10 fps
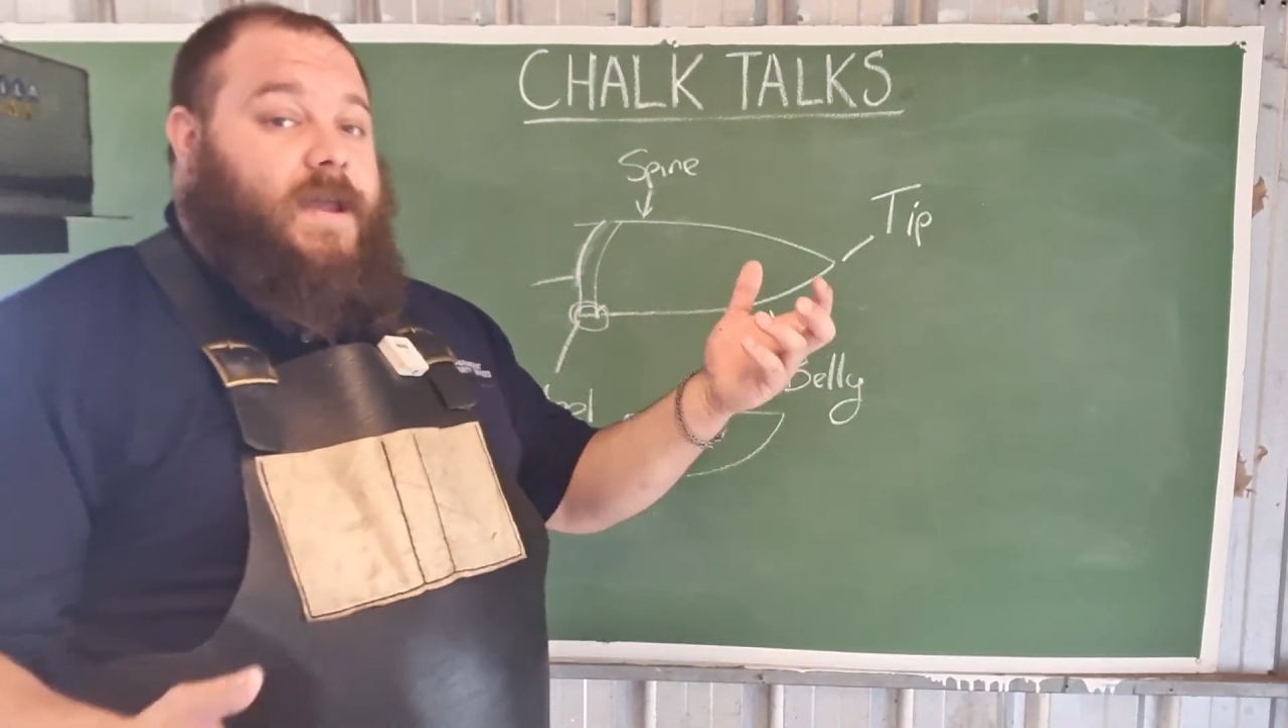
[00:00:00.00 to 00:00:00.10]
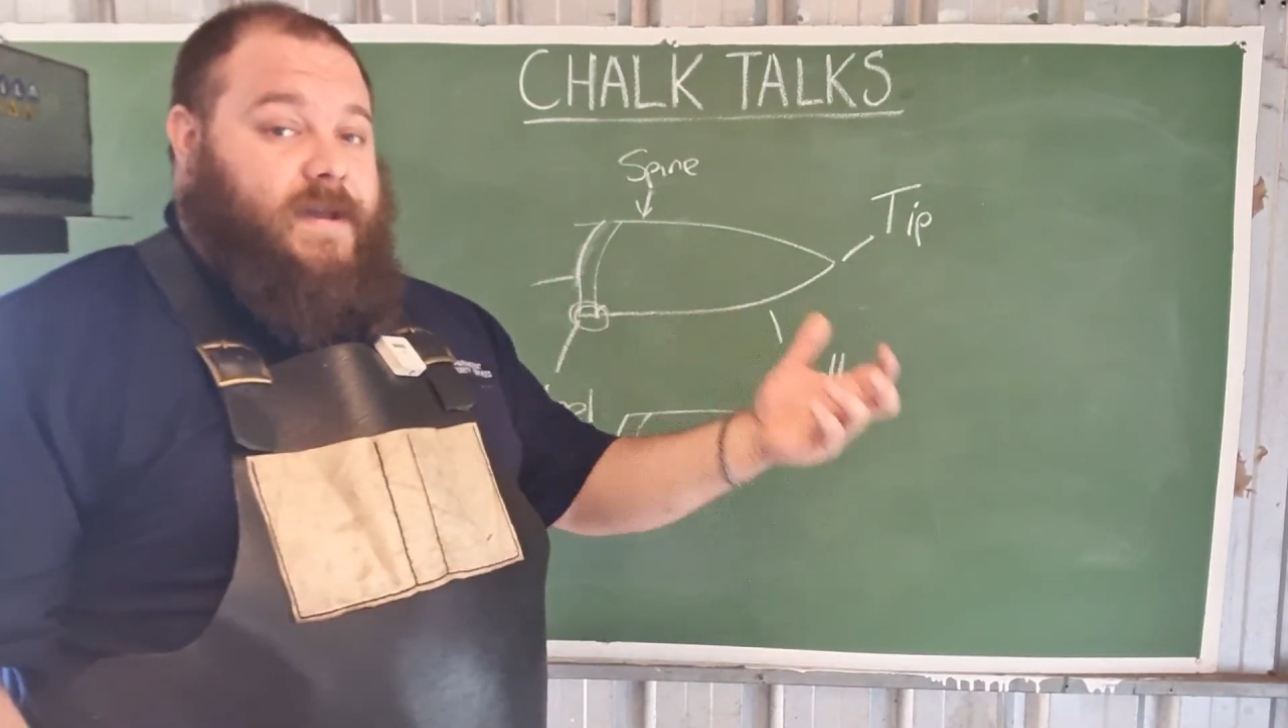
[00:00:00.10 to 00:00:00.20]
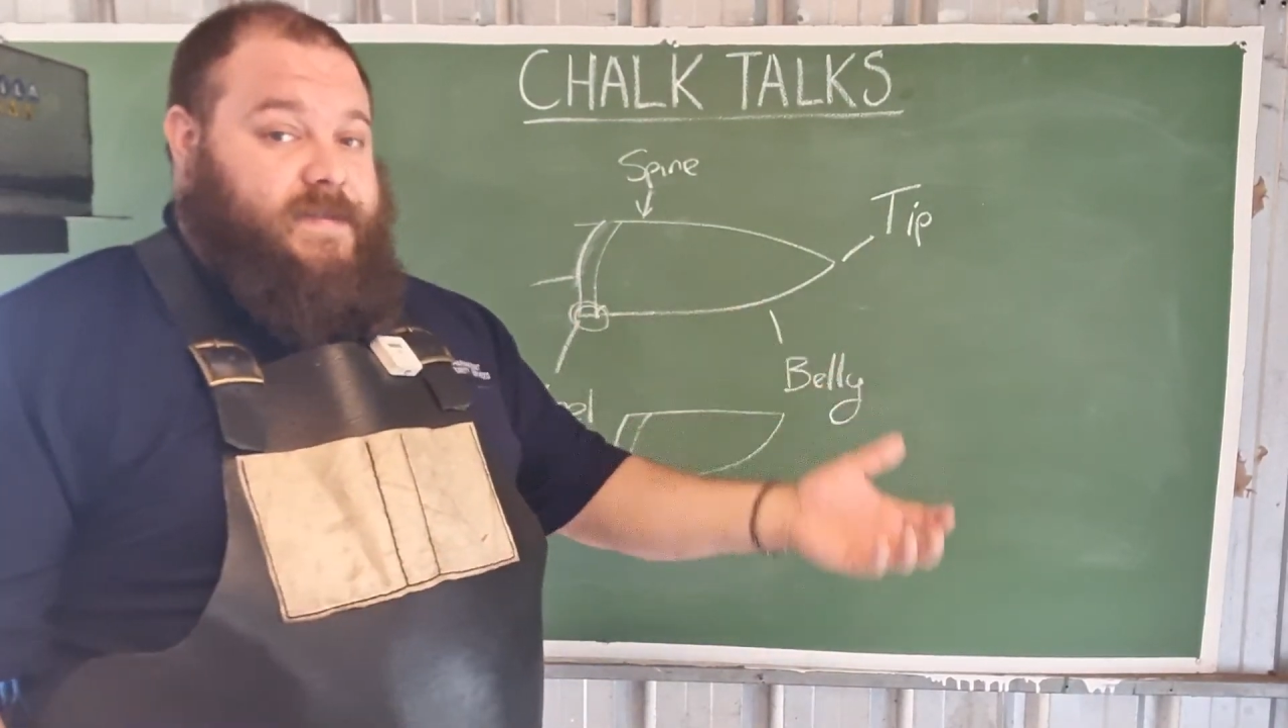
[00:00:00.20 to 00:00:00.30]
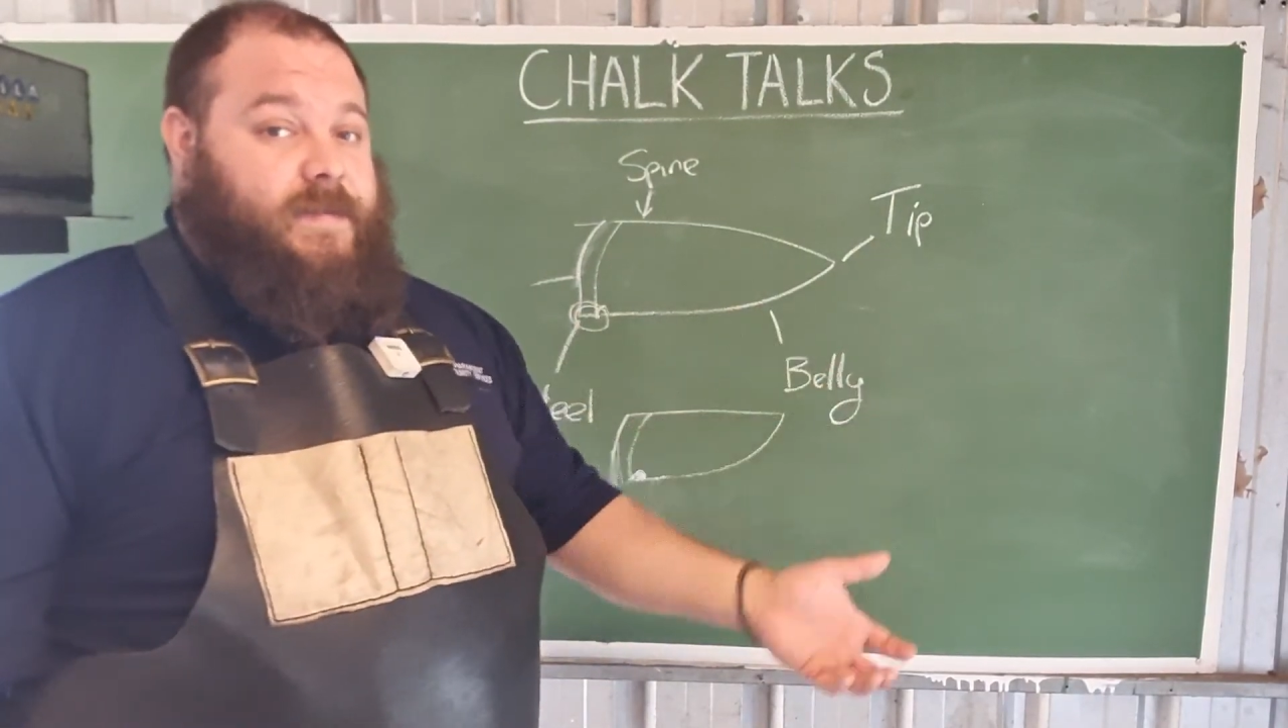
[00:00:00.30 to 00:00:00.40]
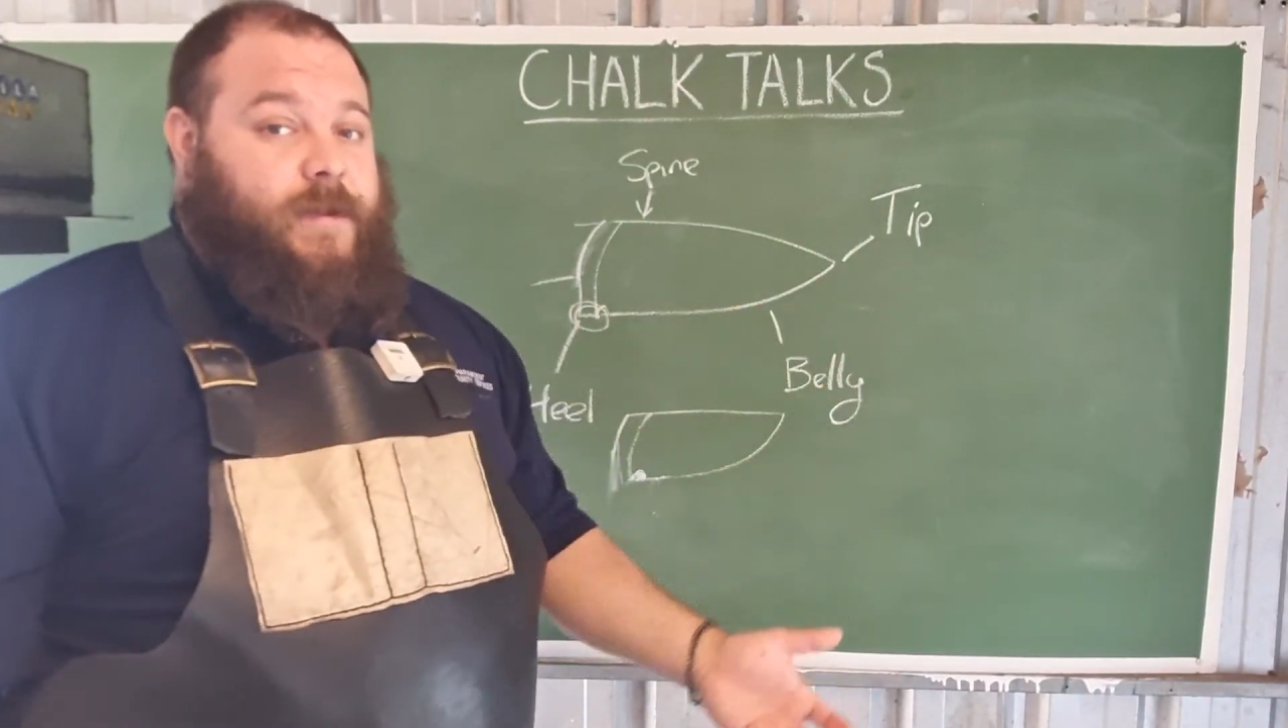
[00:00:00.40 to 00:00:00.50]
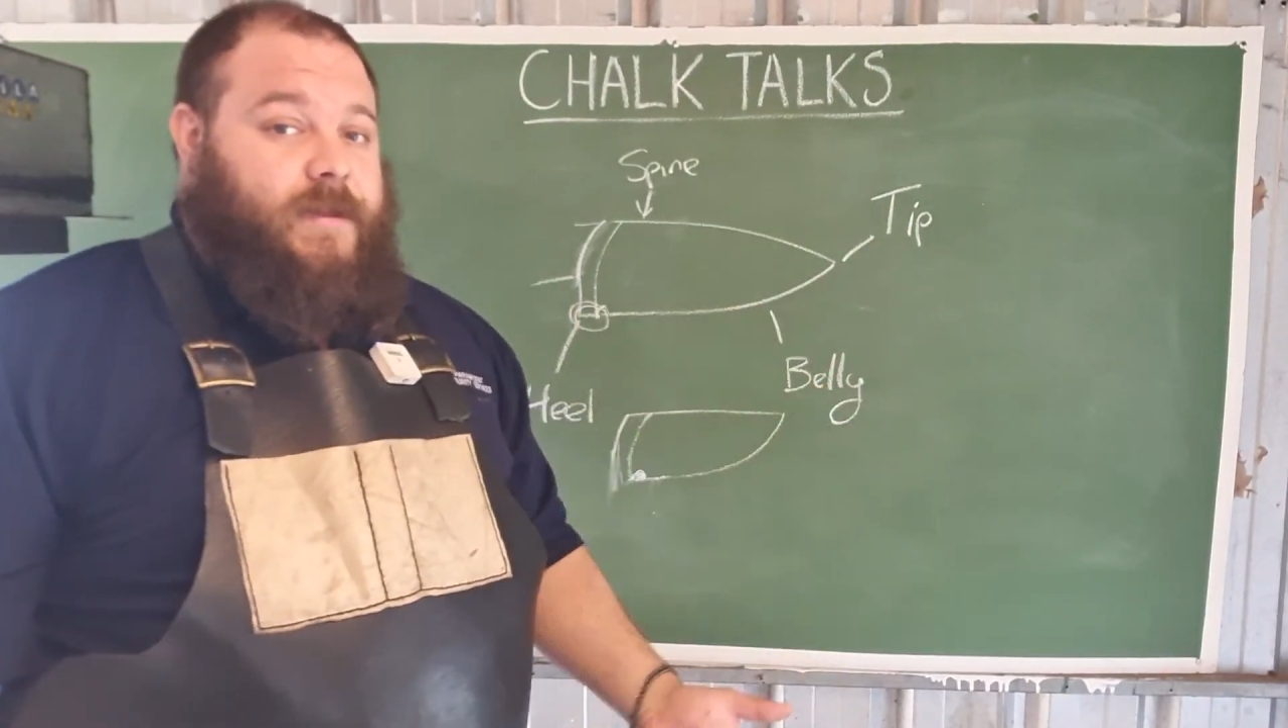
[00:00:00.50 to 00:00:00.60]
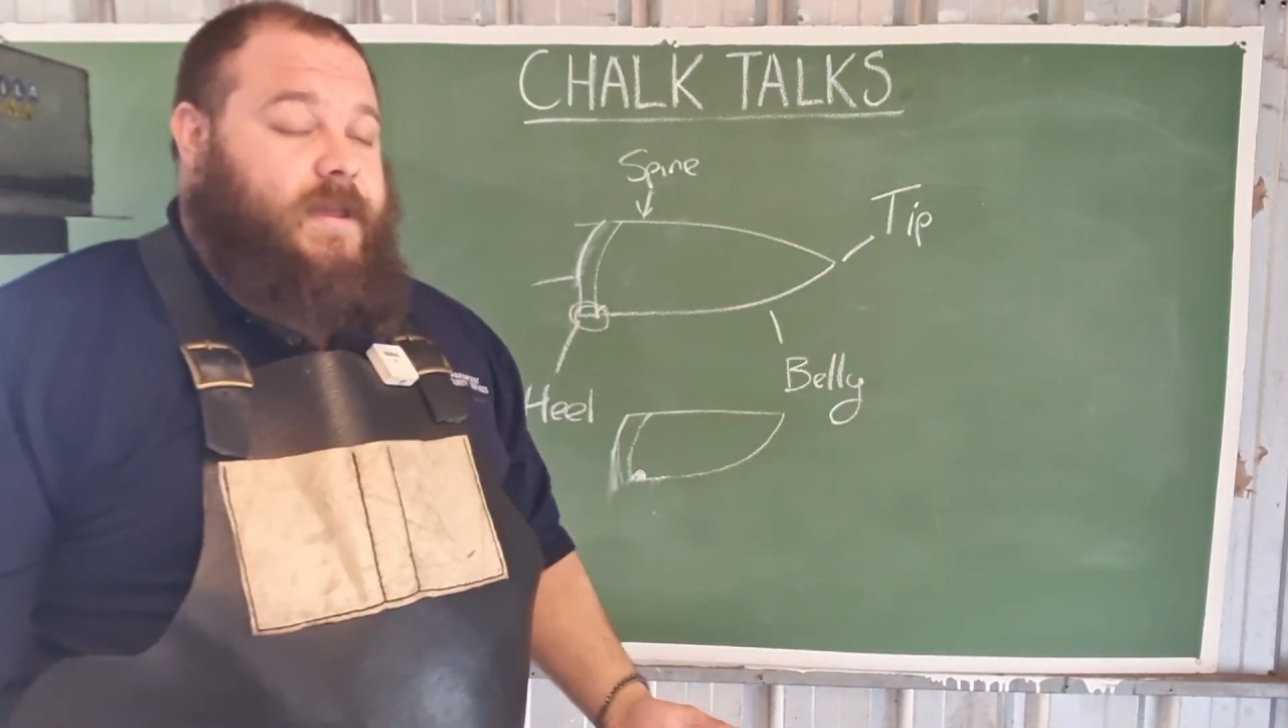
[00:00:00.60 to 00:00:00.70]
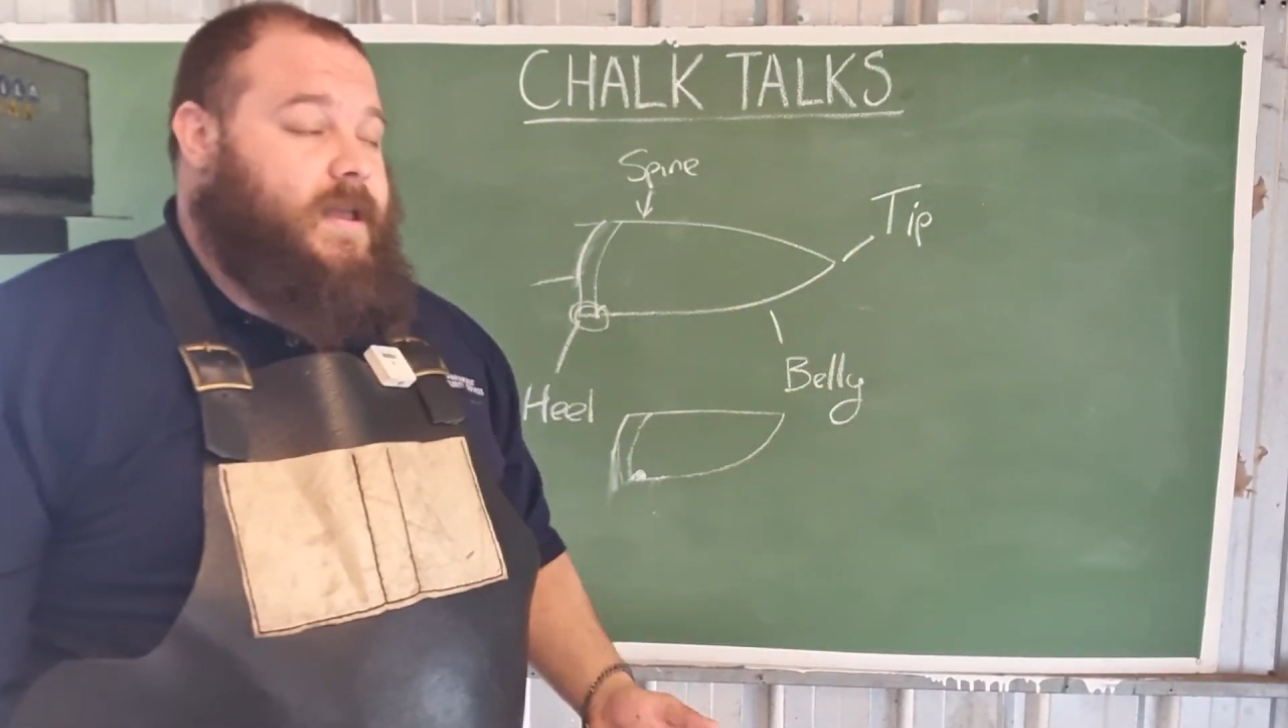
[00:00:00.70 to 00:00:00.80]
customer.